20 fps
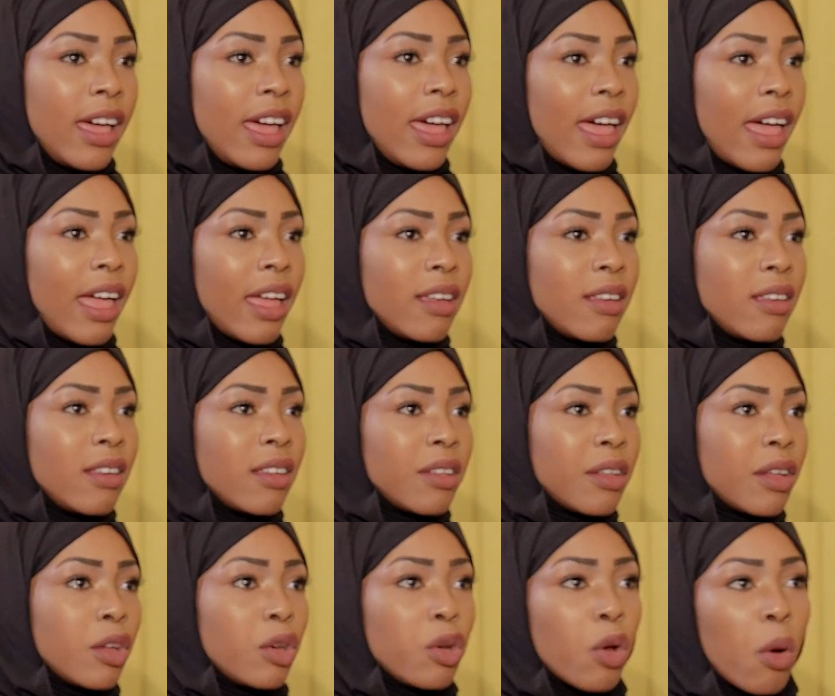and
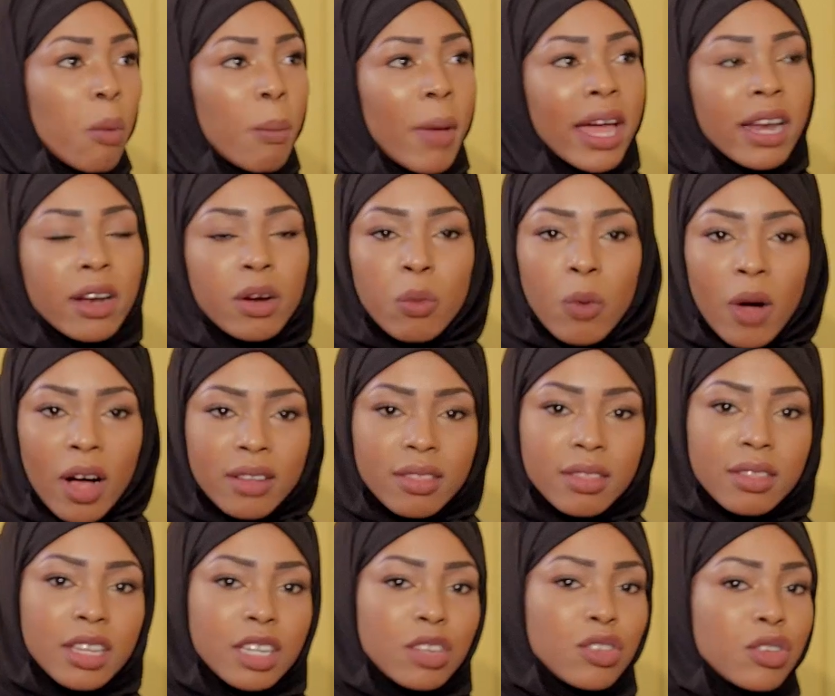no matter
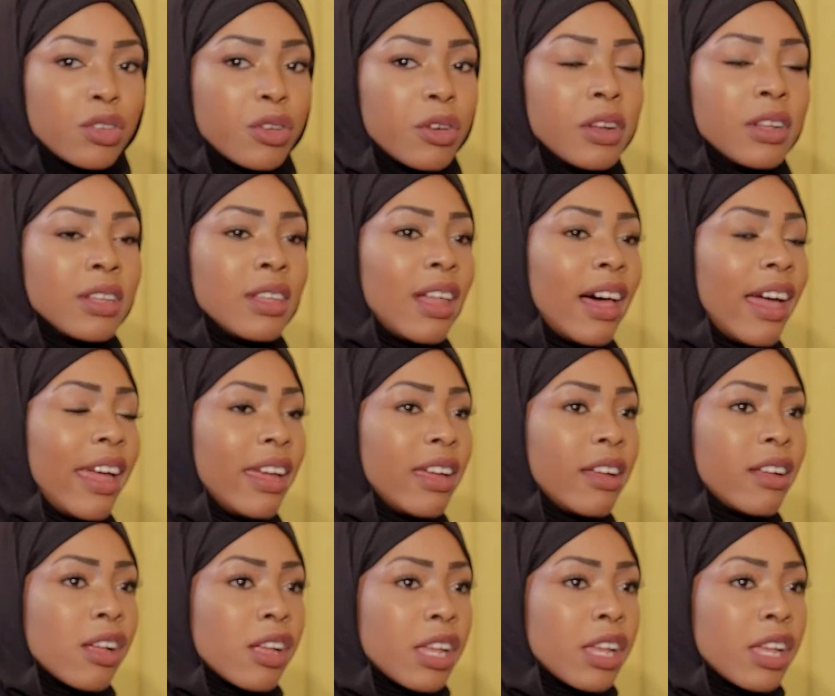what, they shouldn't like